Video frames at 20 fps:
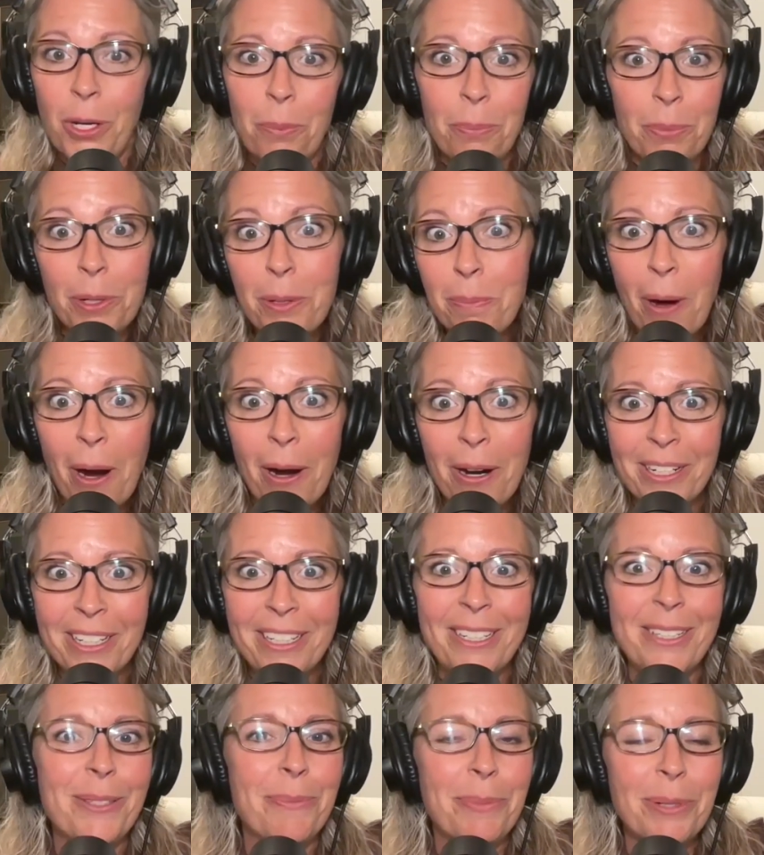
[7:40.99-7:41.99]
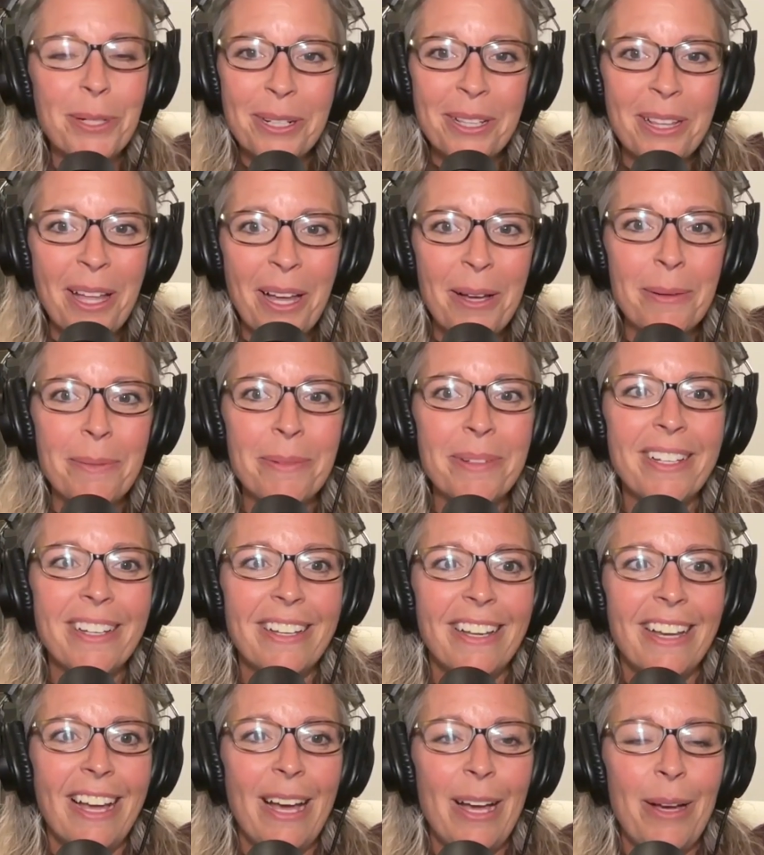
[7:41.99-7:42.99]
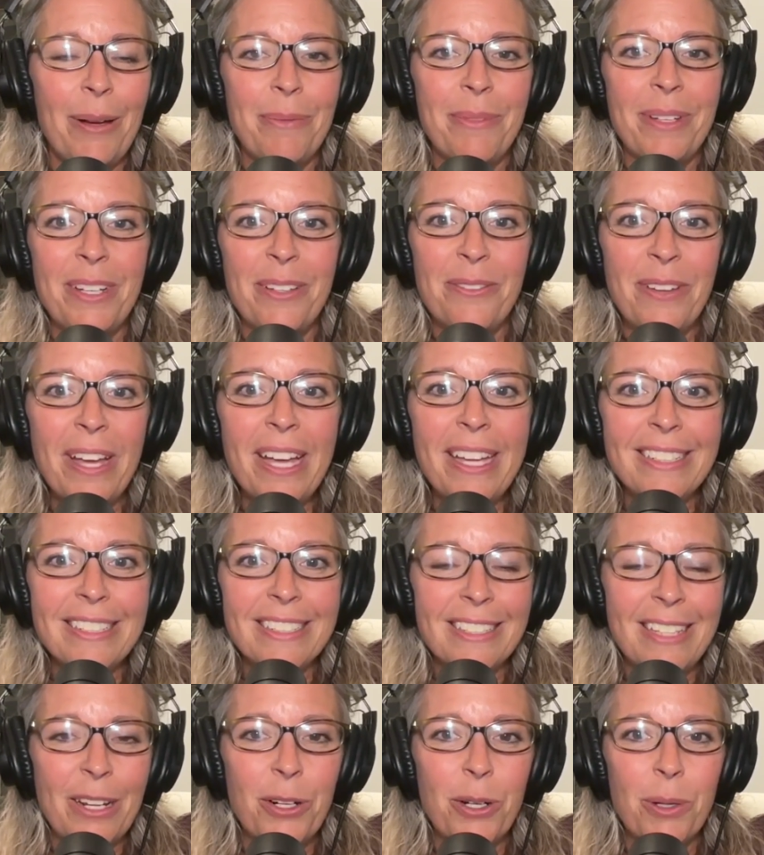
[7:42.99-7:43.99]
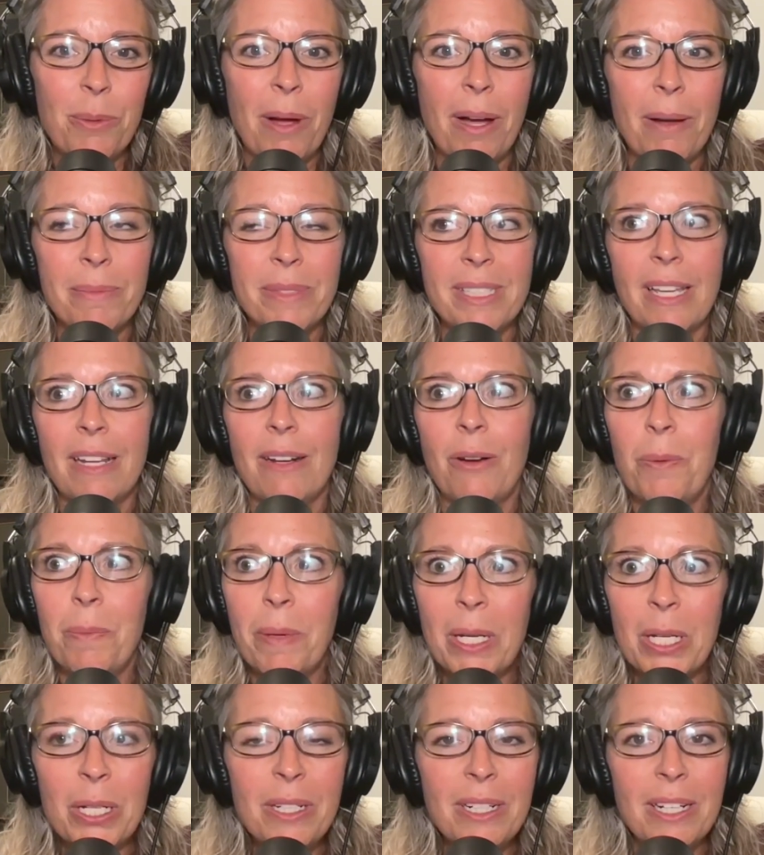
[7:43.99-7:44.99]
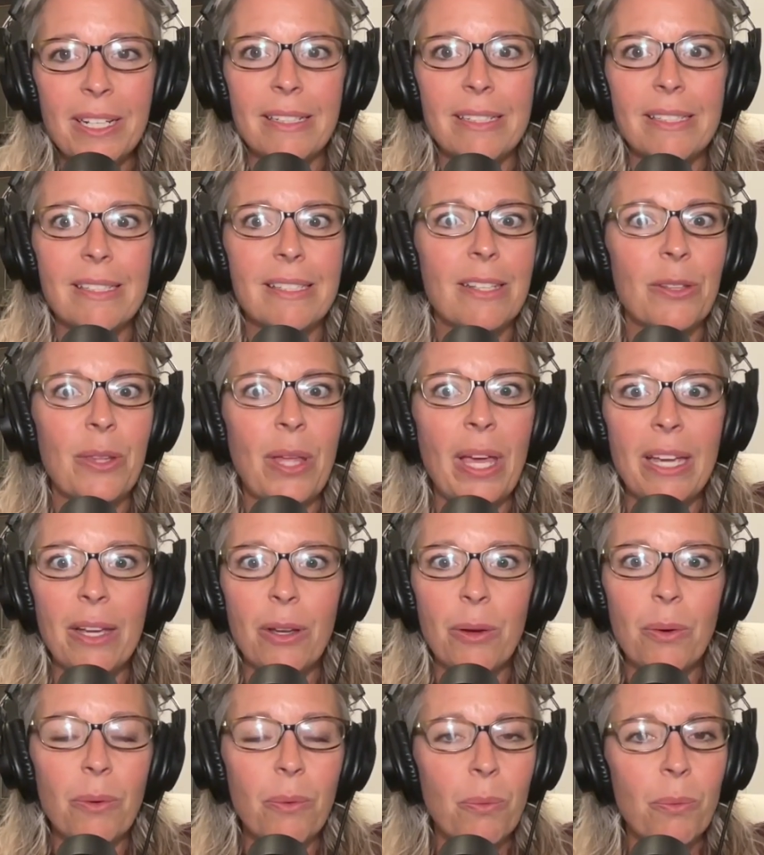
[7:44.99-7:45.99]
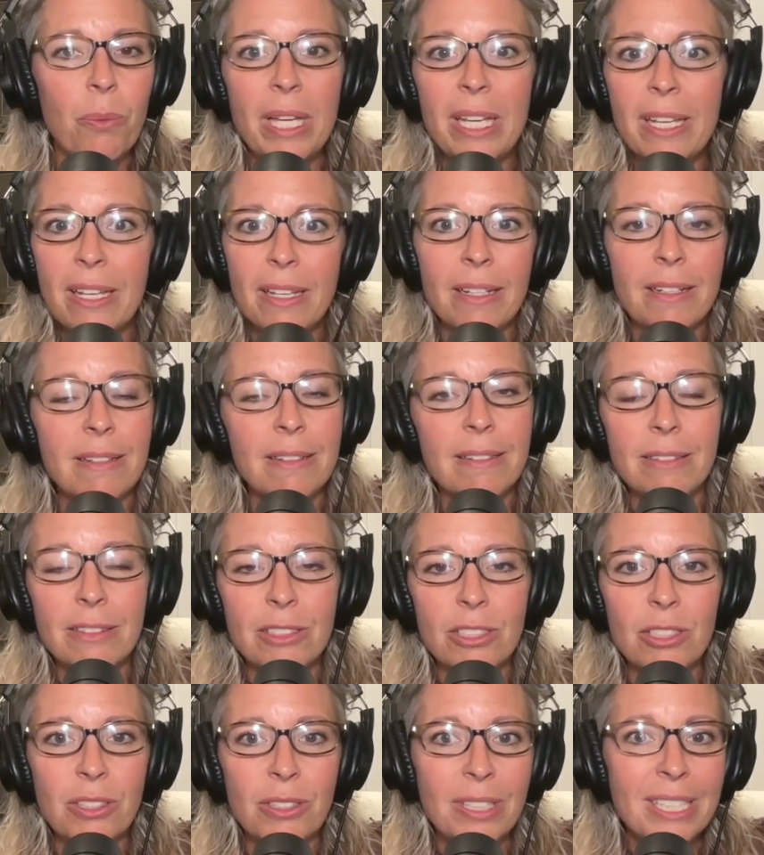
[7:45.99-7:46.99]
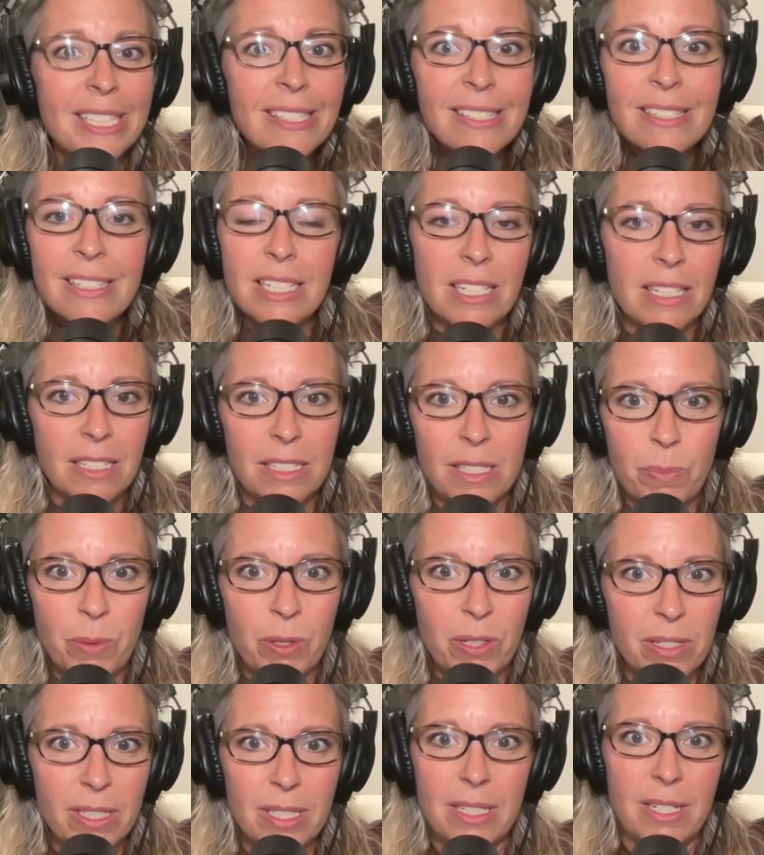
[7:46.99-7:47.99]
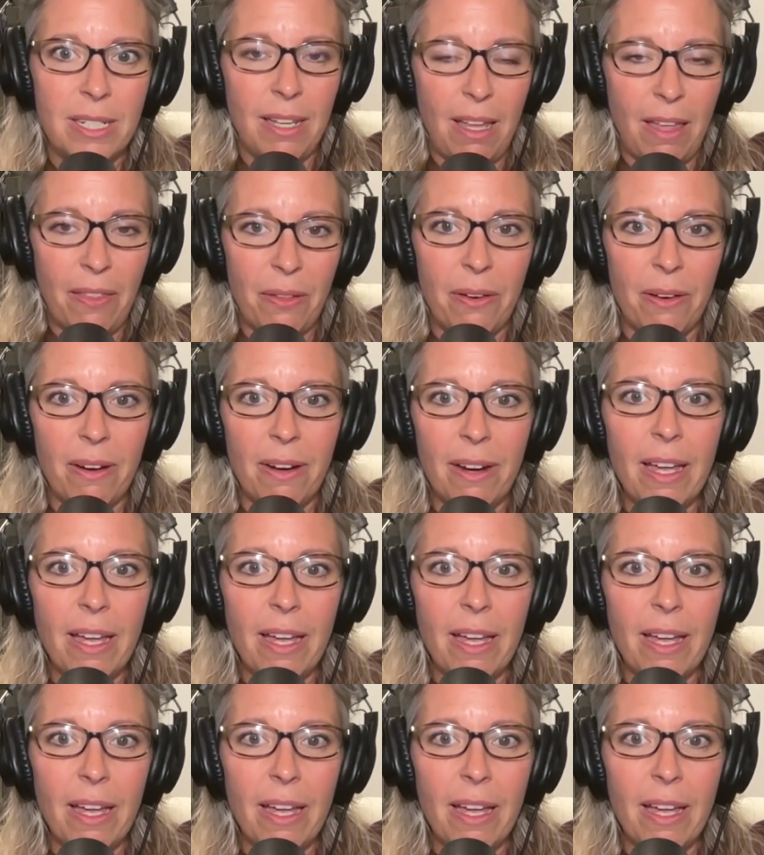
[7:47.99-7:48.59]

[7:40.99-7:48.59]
book party, the book club event, that her mom said, "Oh my goodness, like we can listen to these books together."